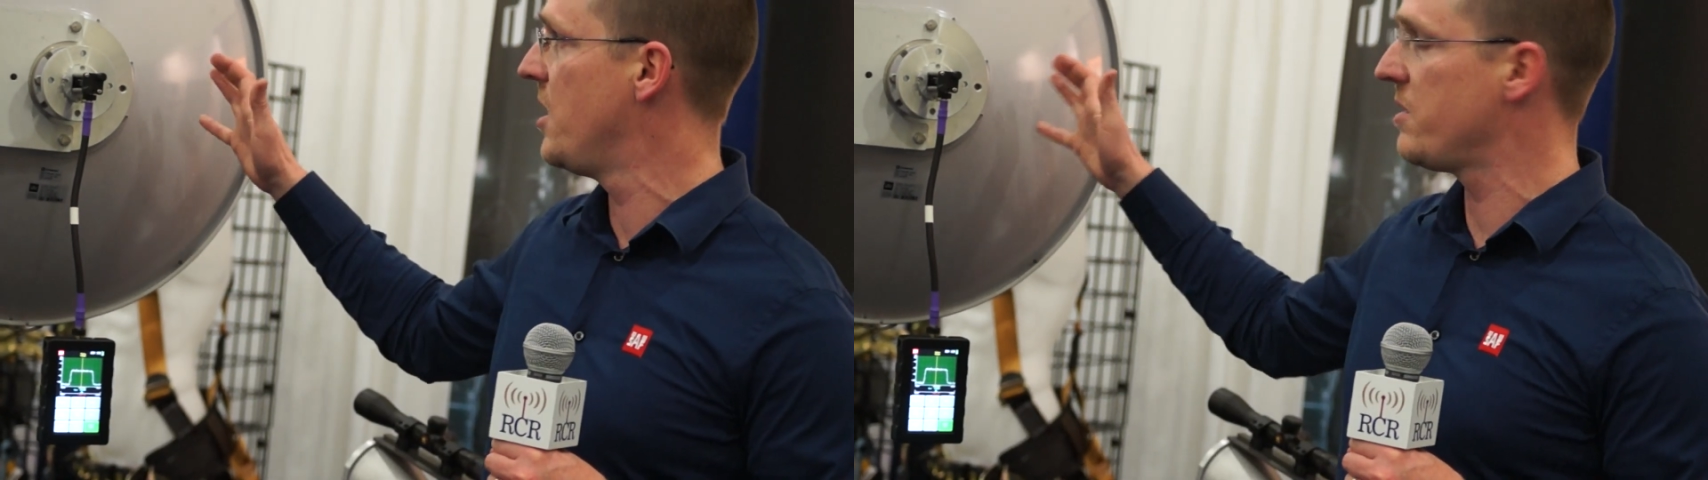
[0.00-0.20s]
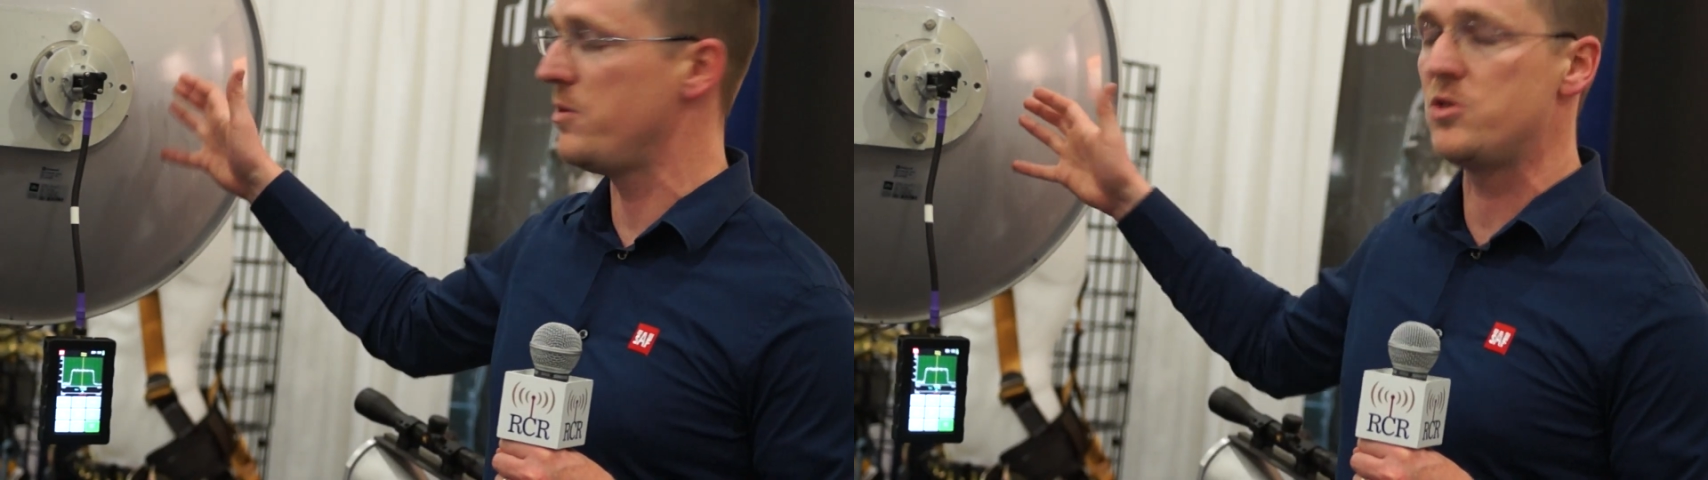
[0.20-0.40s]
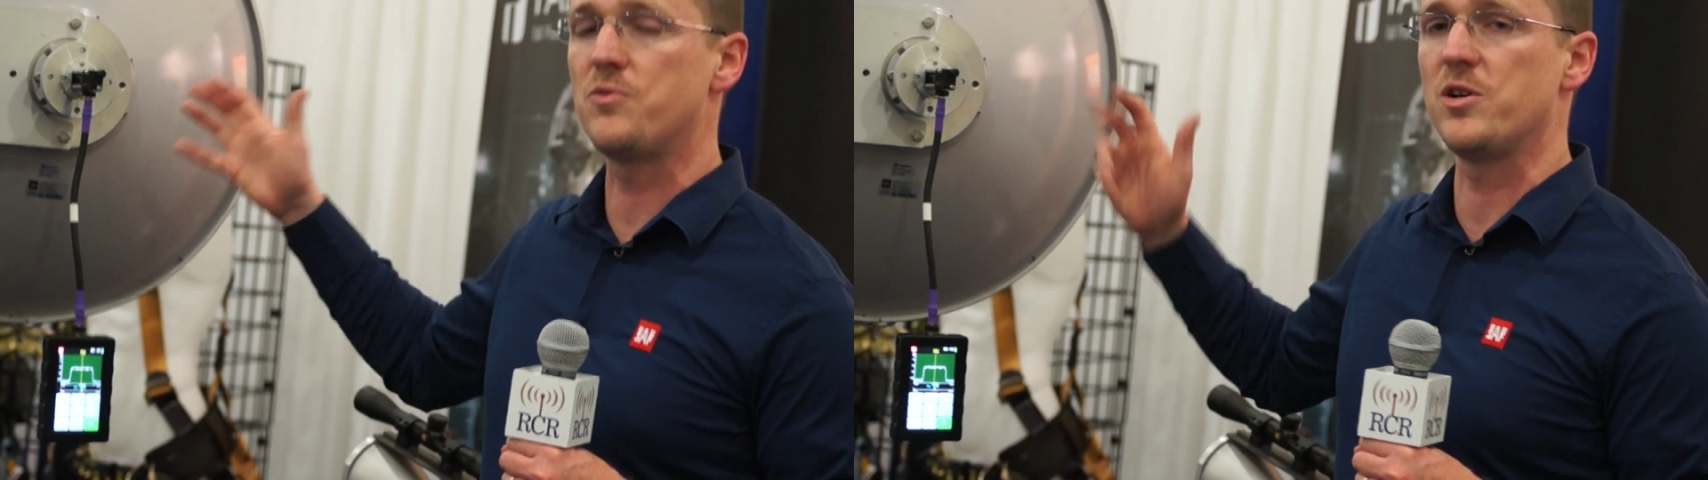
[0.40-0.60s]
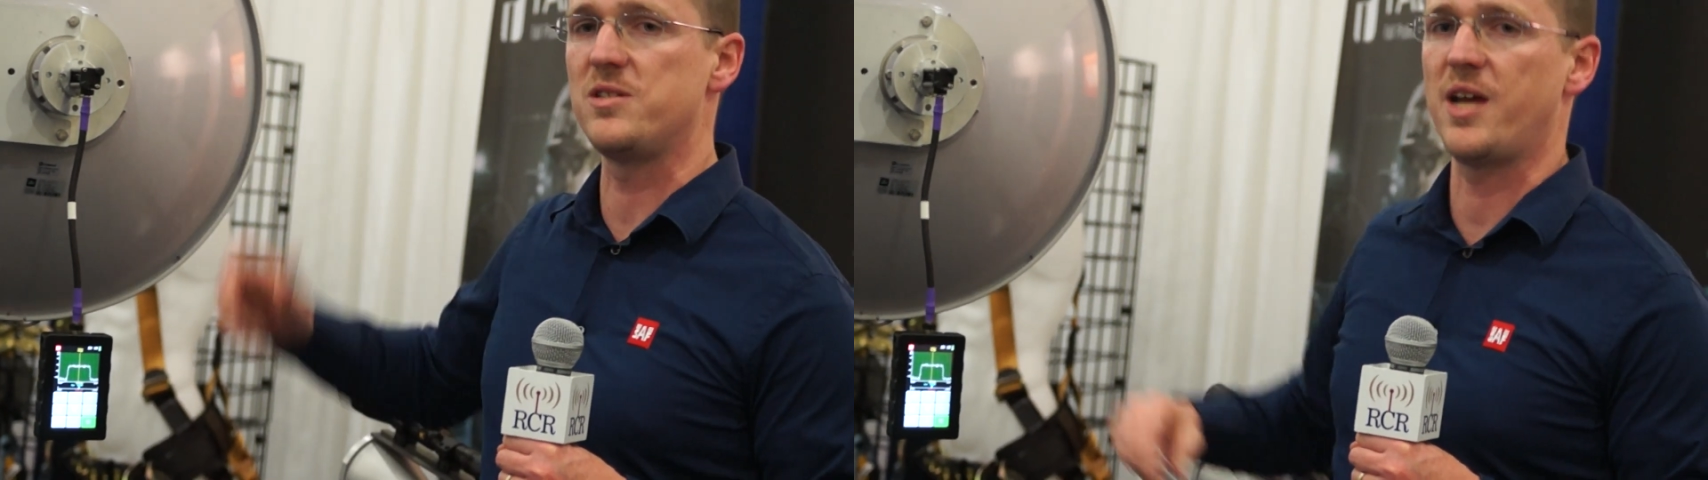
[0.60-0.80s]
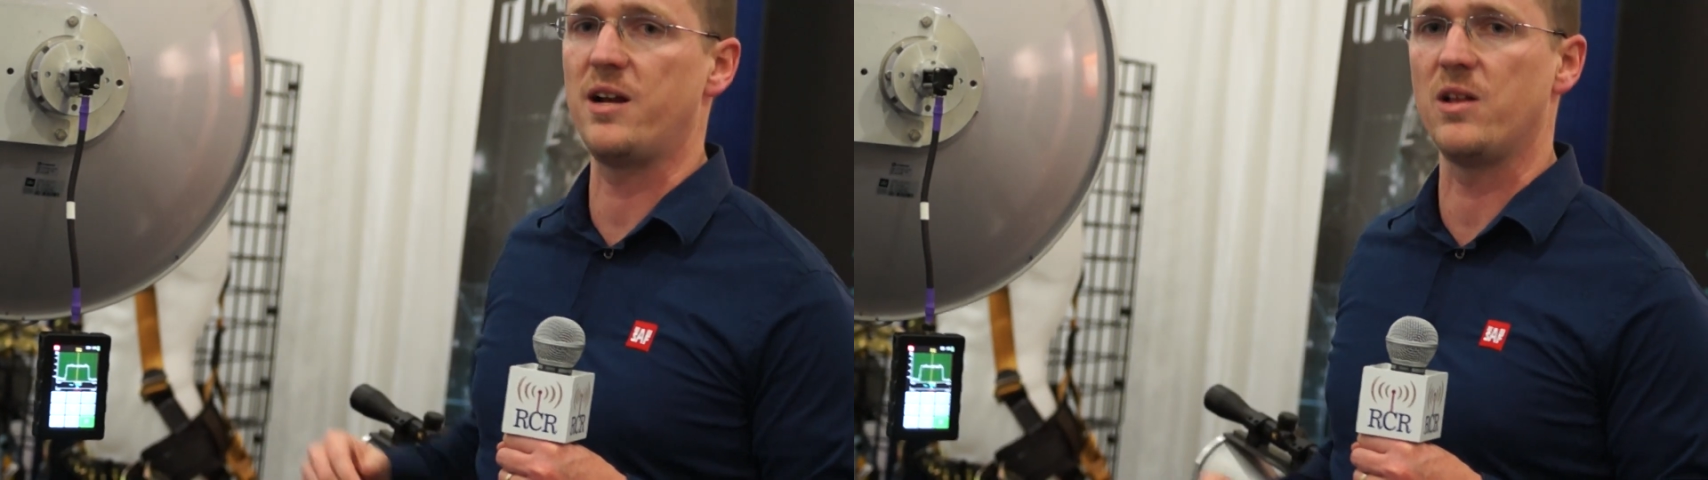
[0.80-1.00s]
It can be used for
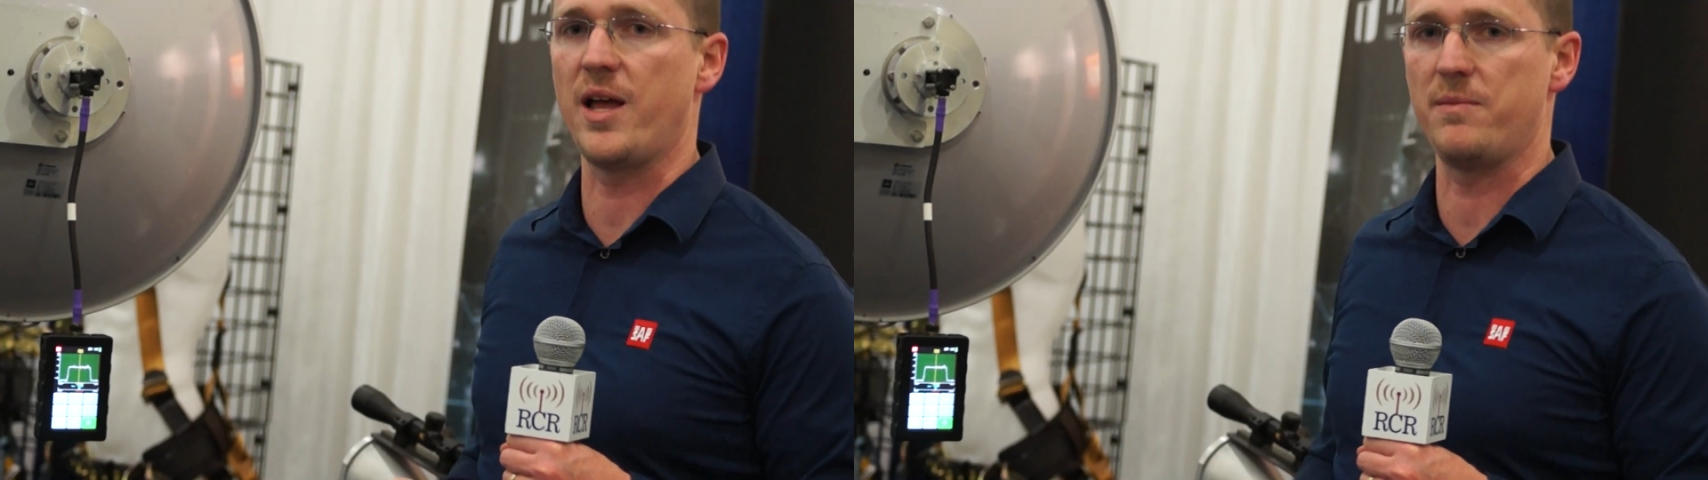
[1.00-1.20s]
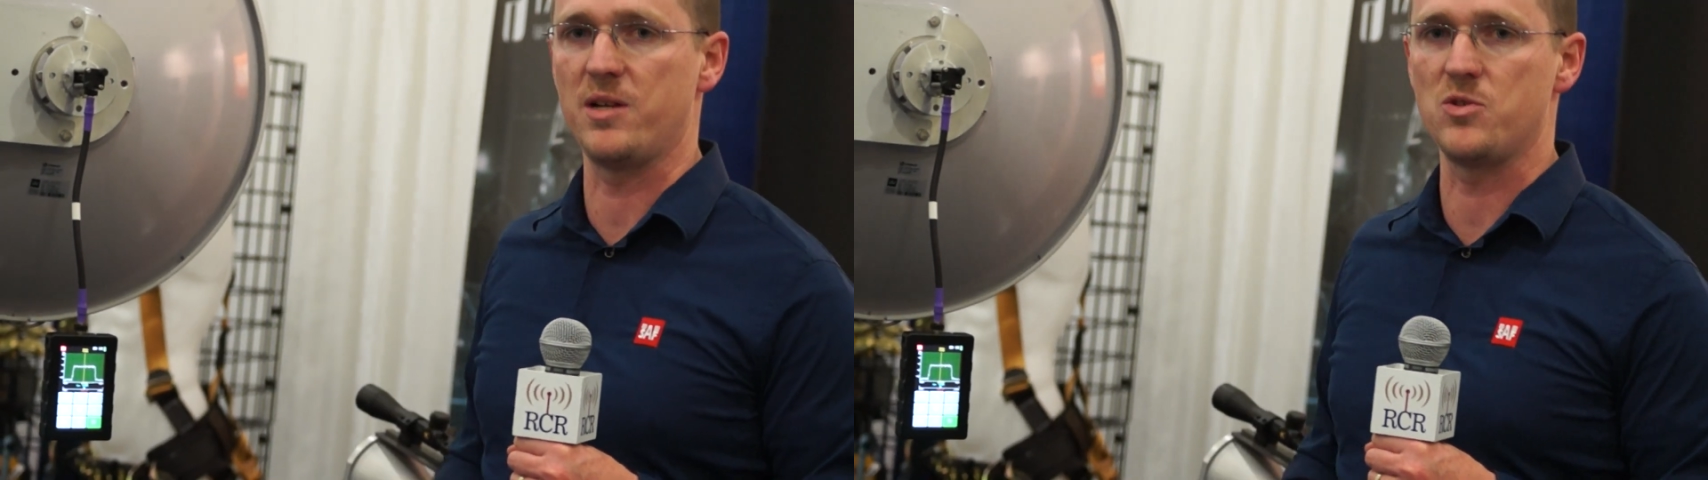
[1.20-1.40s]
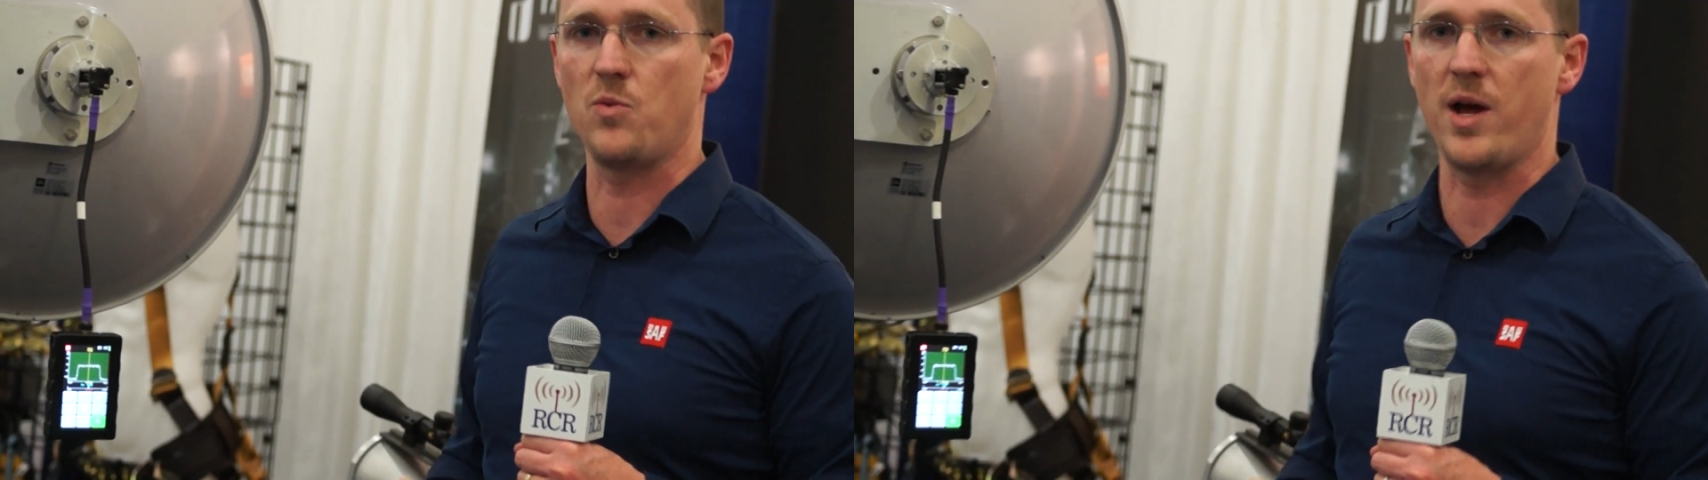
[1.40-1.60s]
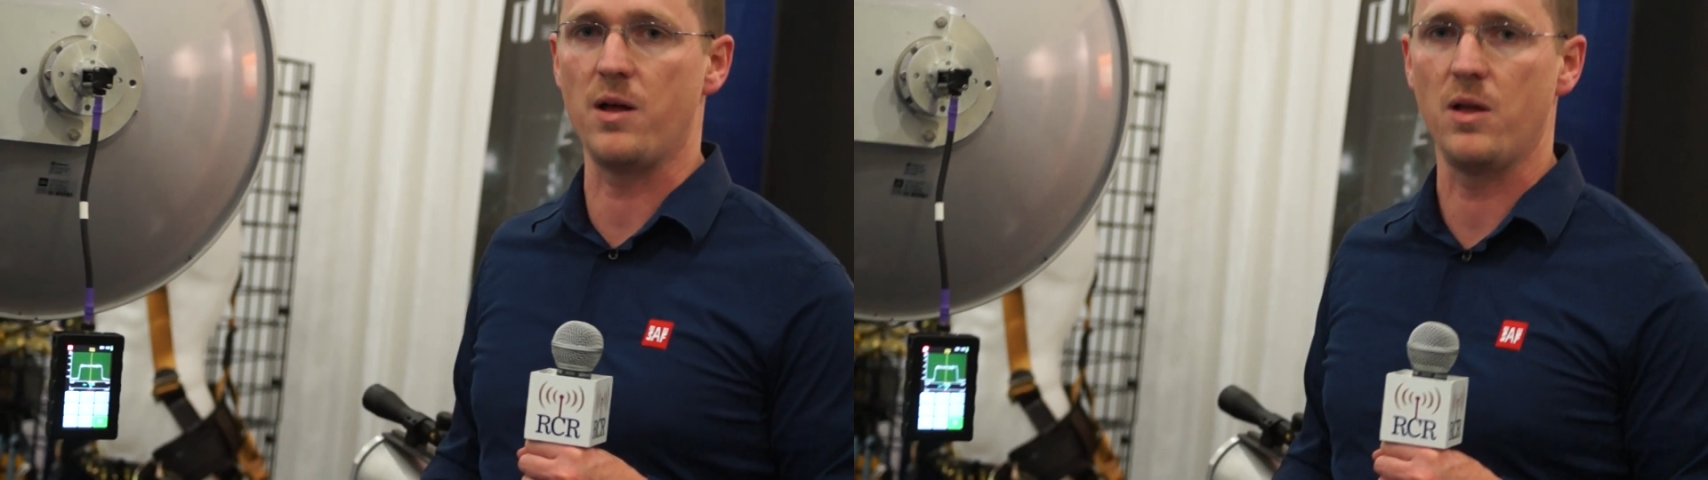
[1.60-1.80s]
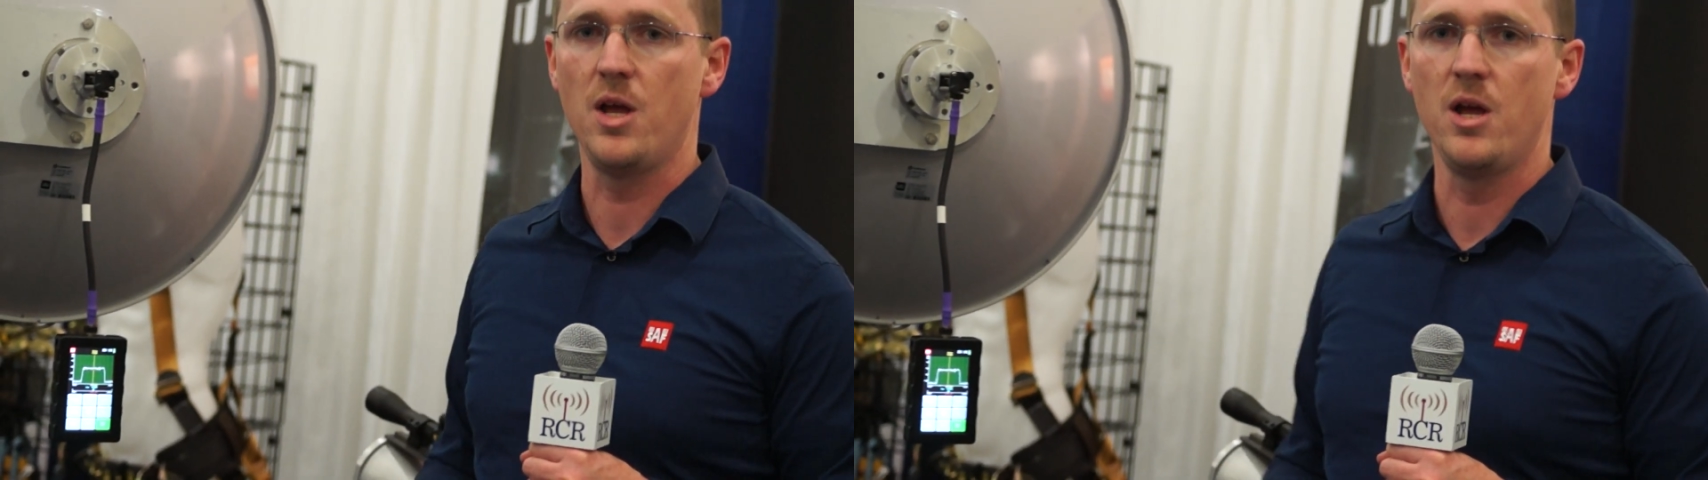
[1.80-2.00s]
antenna alignment as well.